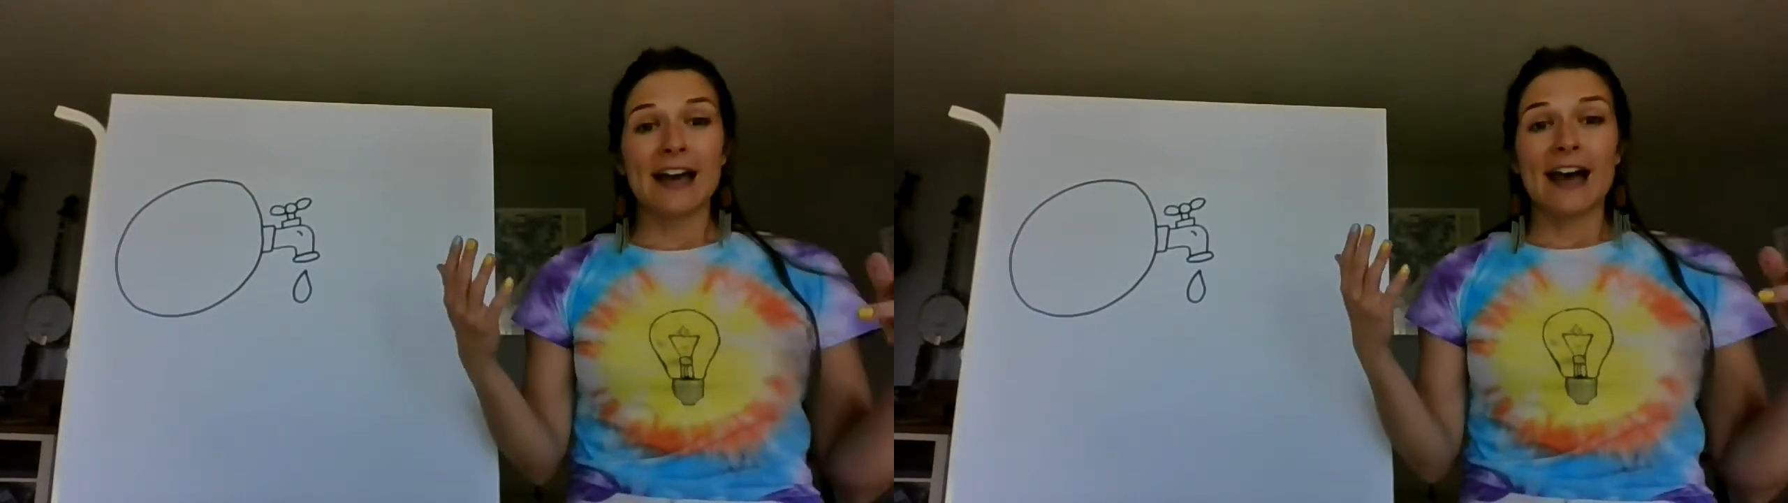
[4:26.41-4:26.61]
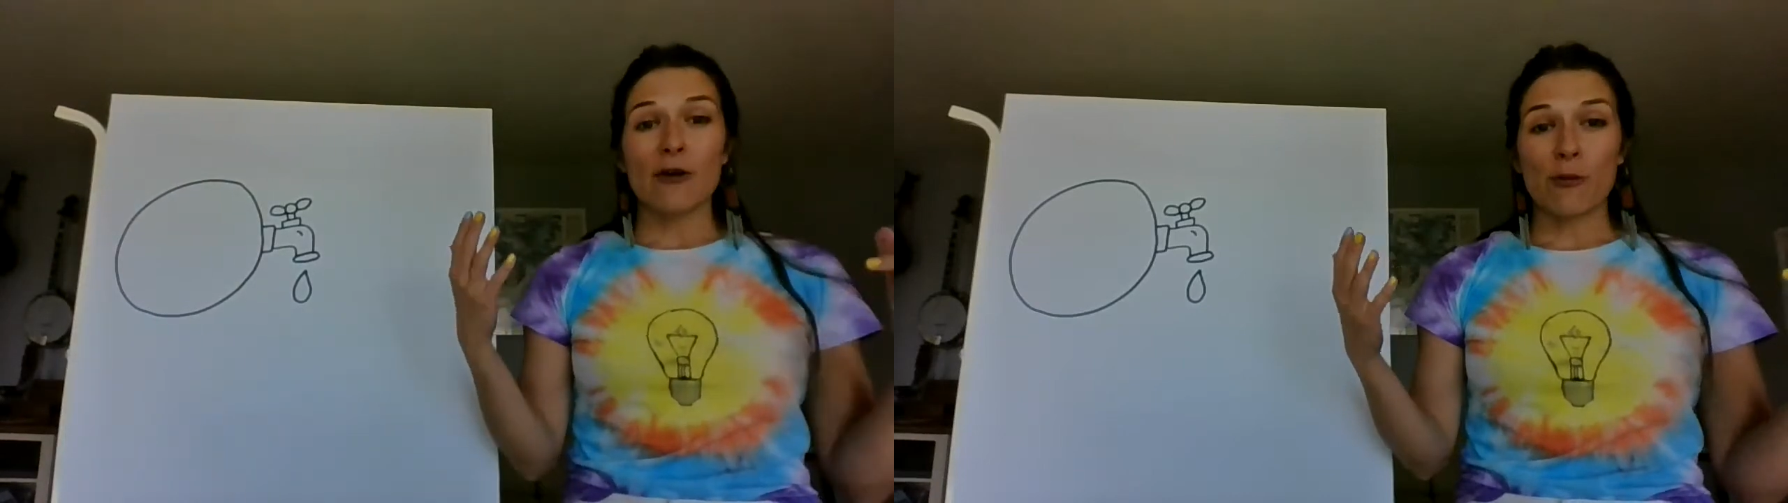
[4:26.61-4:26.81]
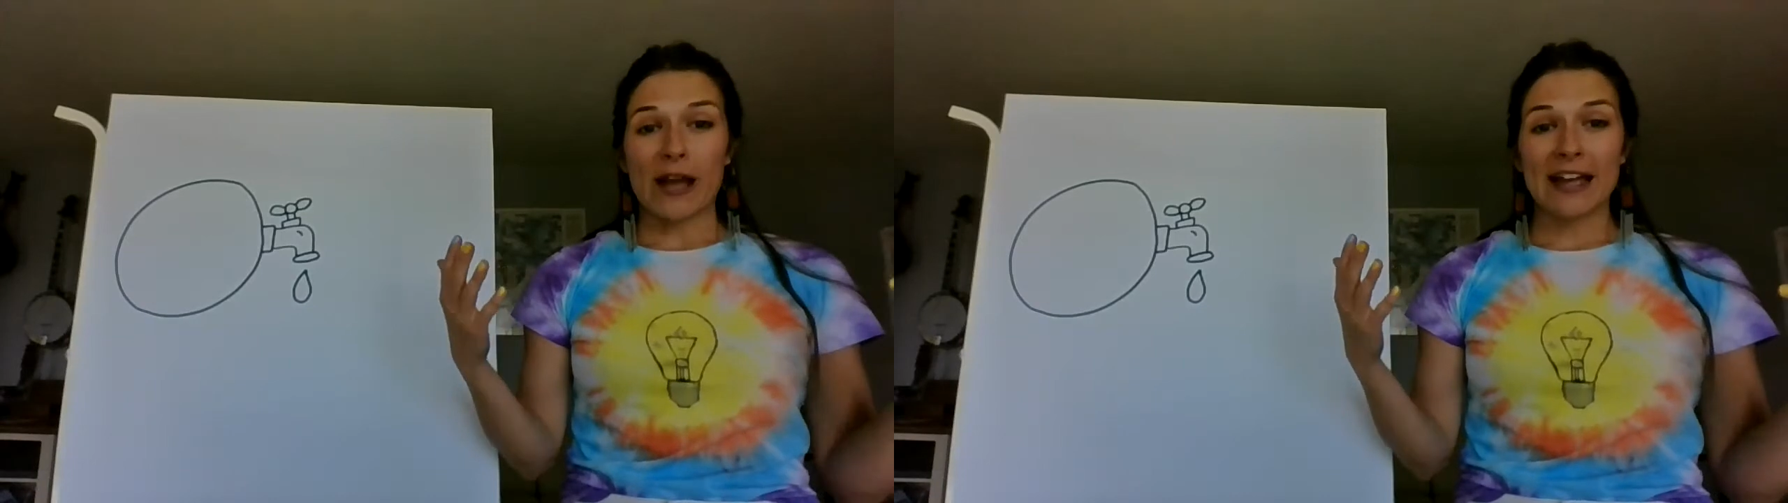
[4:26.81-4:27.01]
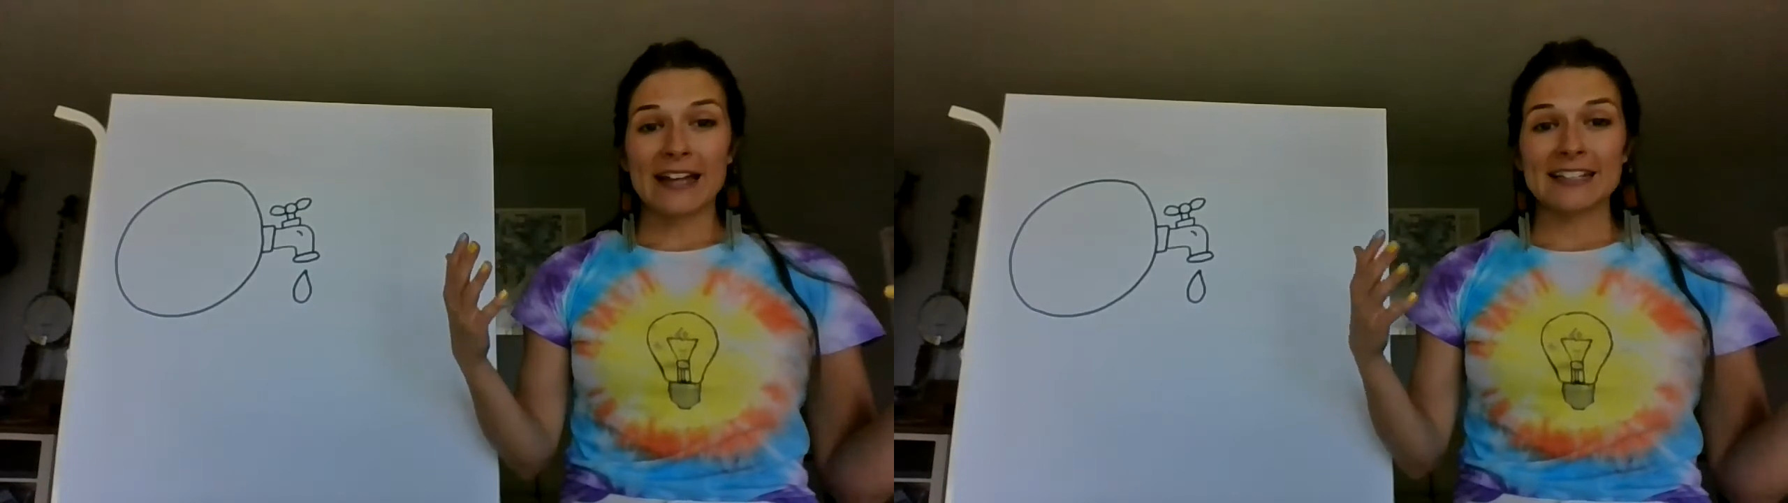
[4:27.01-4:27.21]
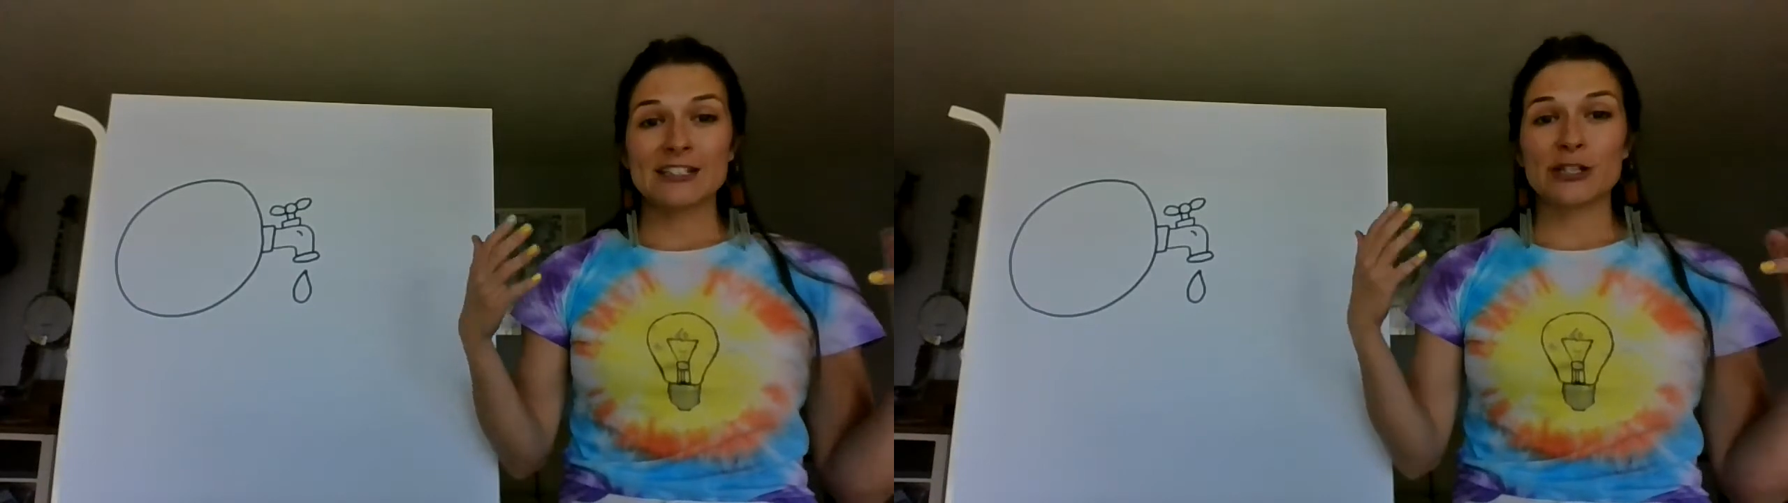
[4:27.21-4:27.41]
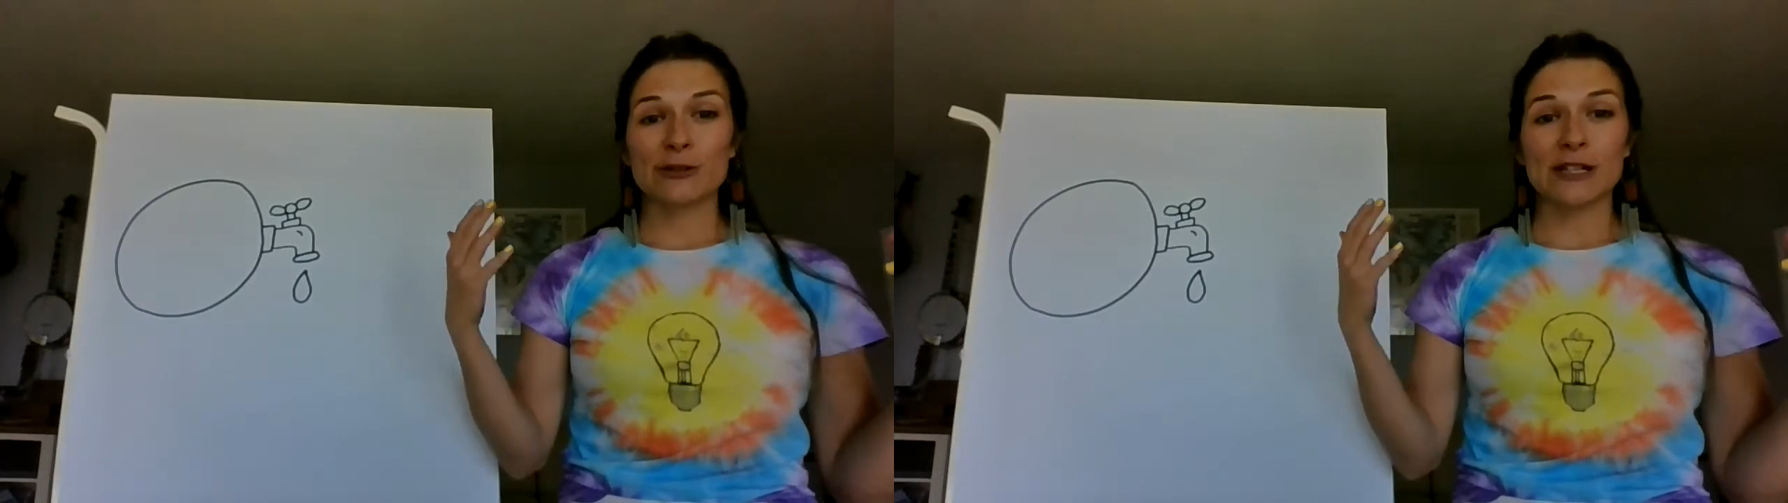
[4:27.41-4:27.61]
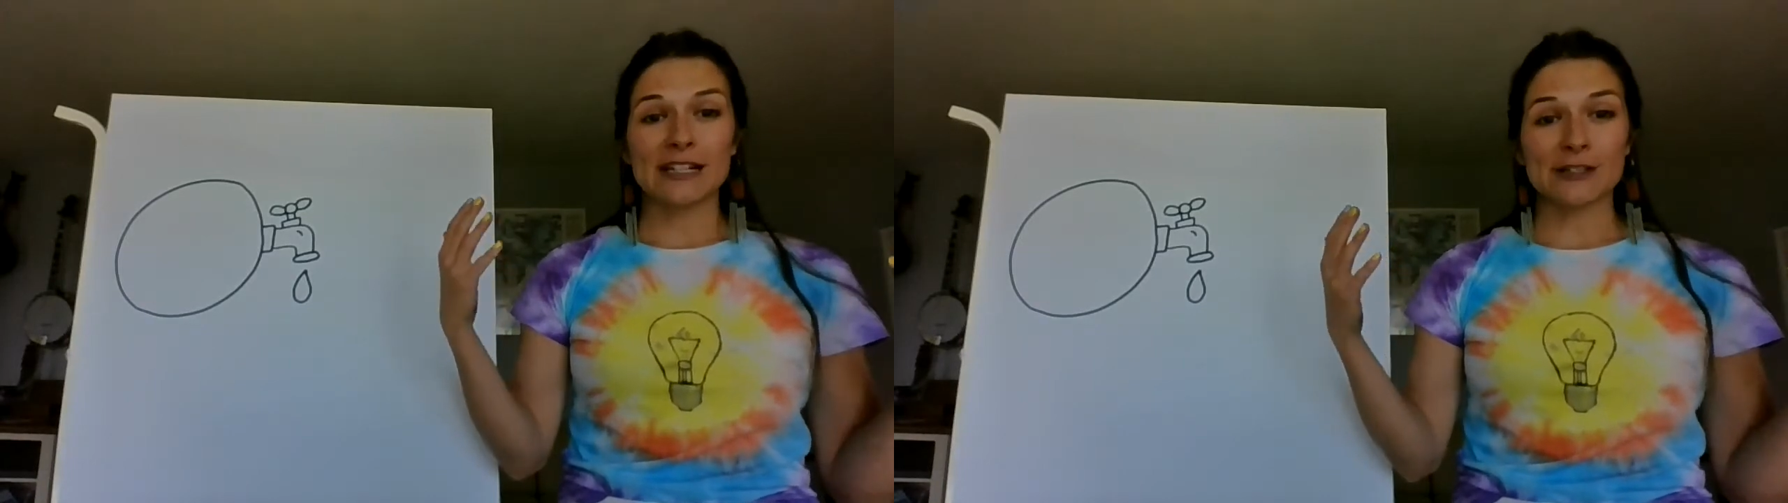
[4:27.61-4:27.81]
a way to get us